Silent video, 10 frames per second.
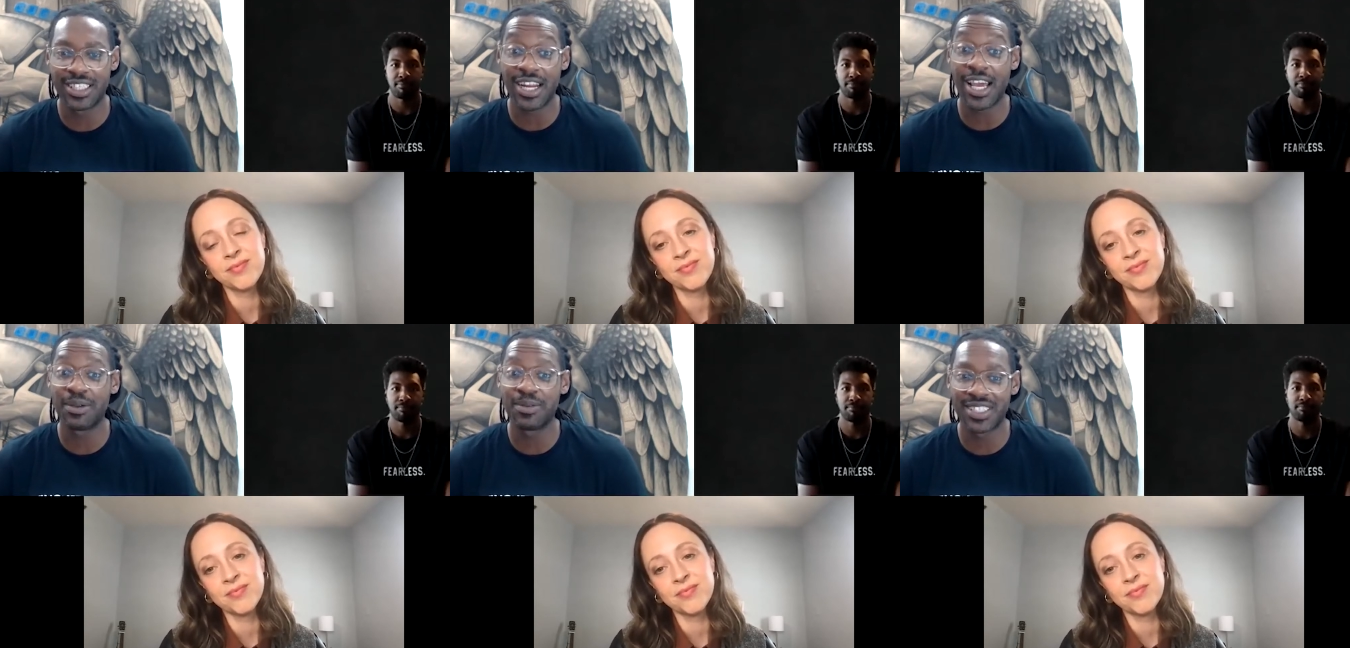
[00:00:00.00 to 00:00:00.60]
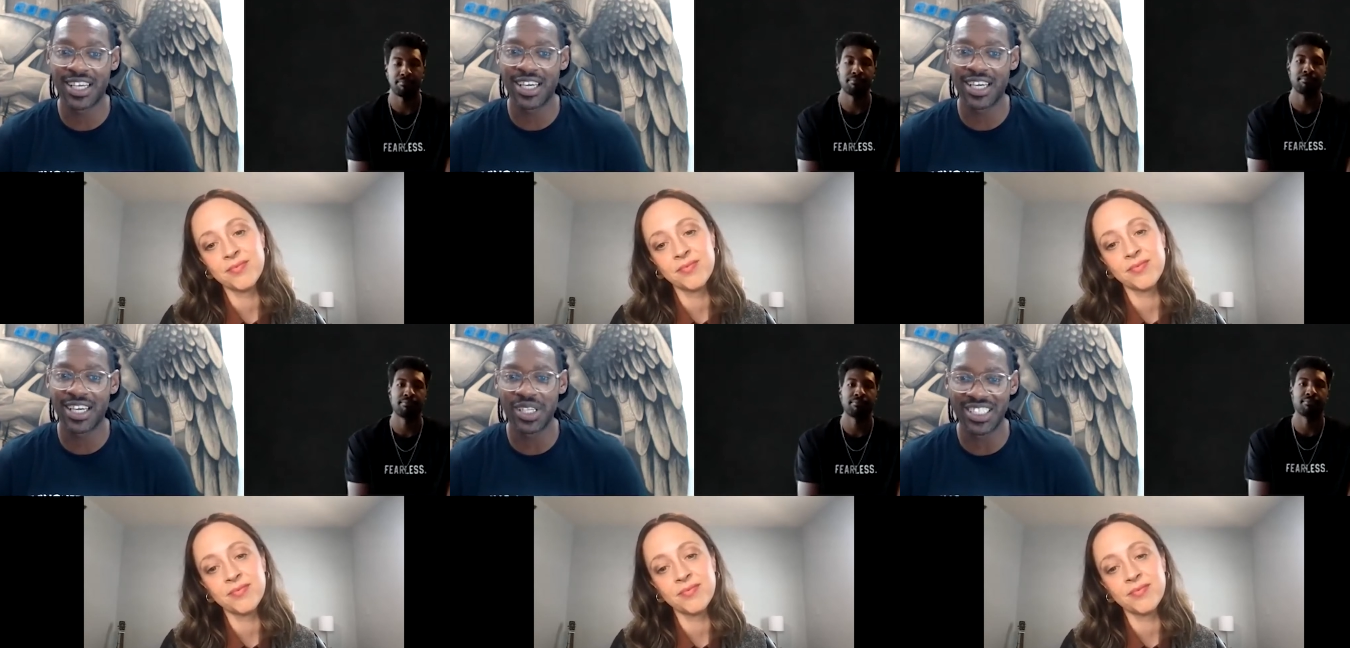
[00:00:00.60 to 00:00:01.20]
Speaker 1: names that
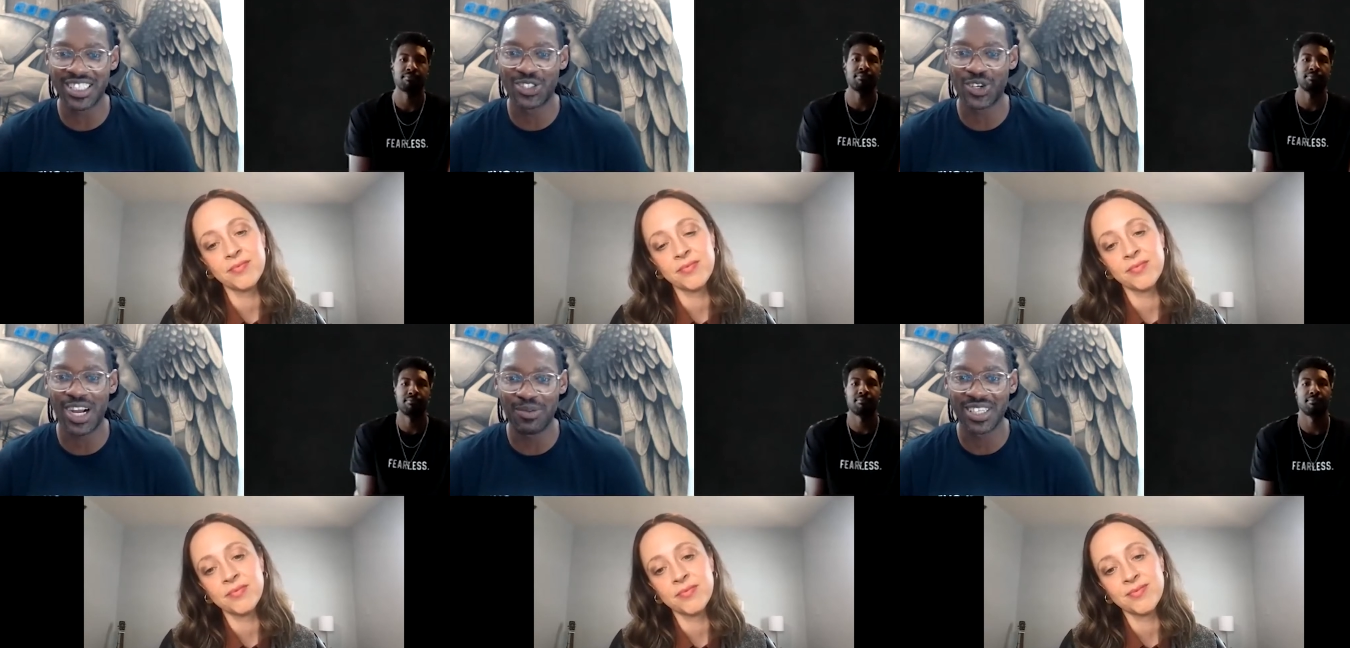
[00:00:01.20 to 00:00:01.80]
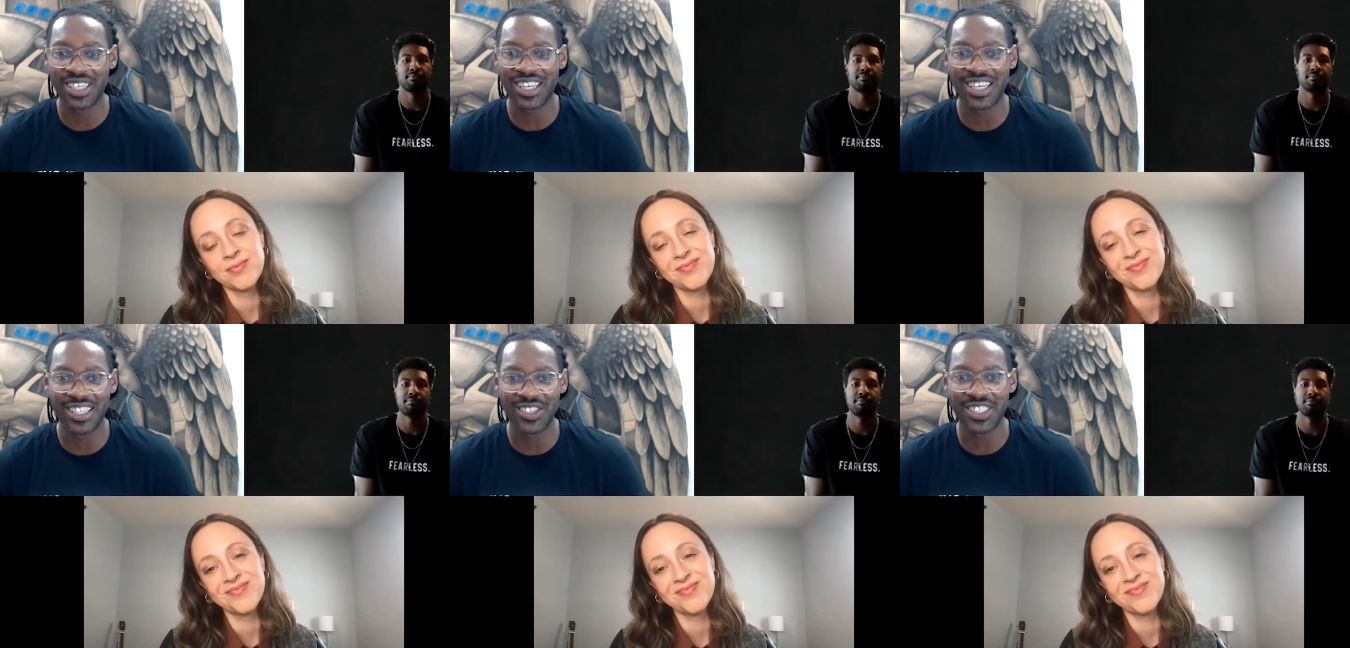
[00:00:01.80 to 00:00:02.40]
Emily just dropped and
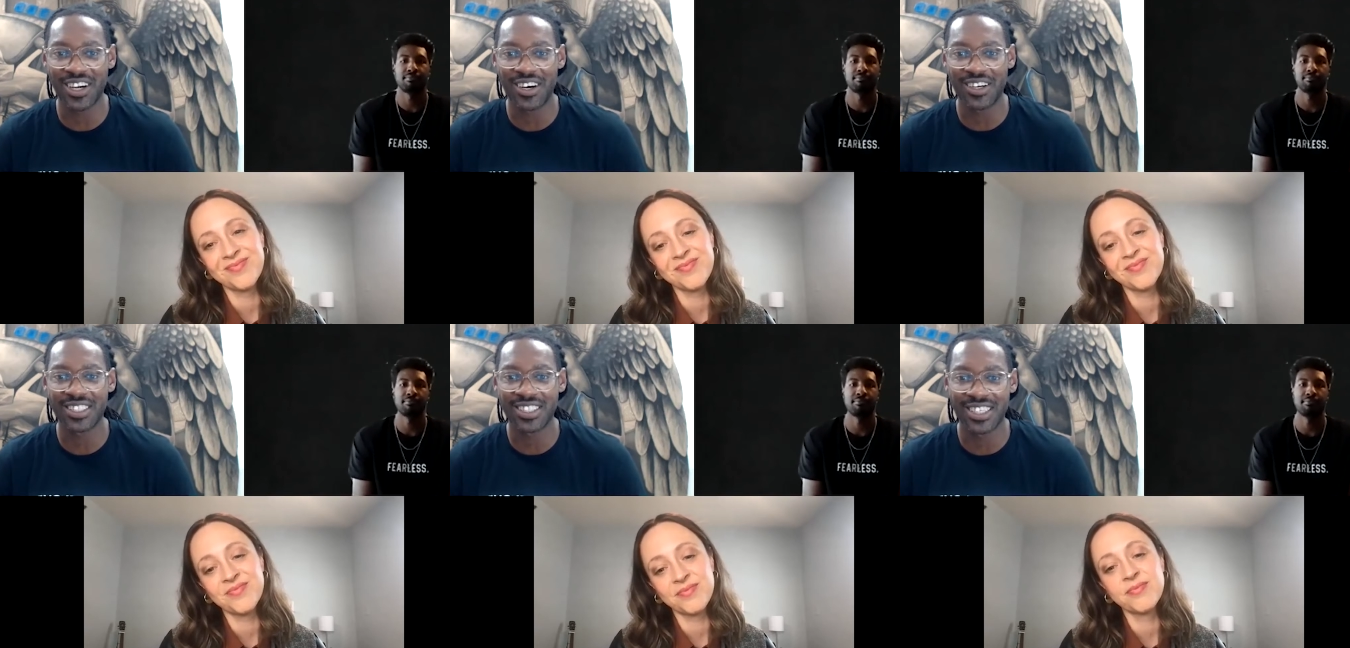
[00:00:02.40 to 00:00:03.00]
those songs